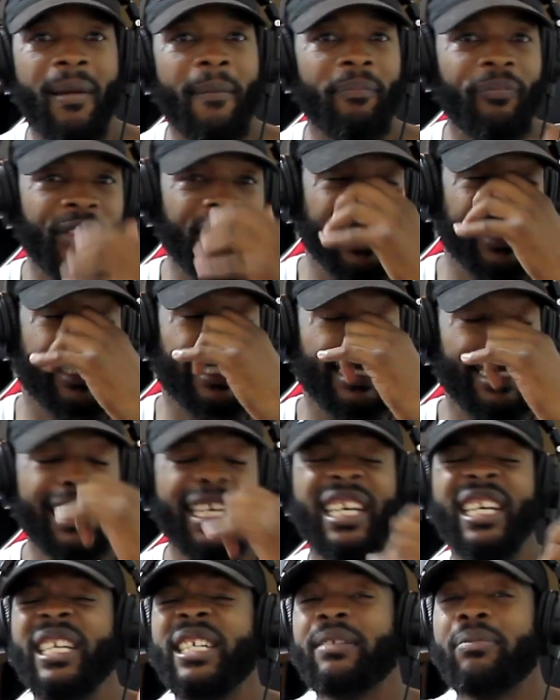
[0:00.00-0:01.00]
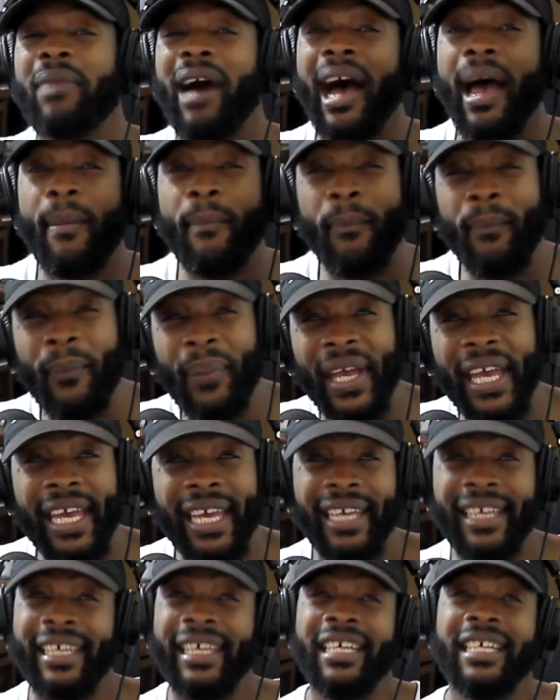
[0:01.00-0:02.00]
This is my
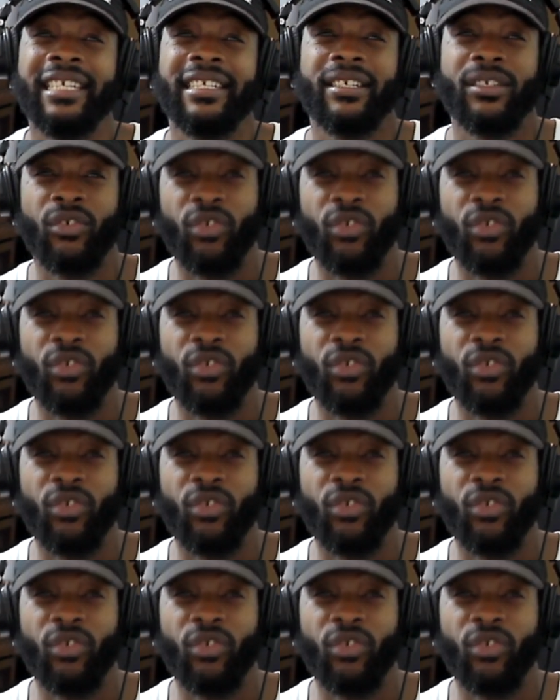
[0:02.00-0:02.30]
biggest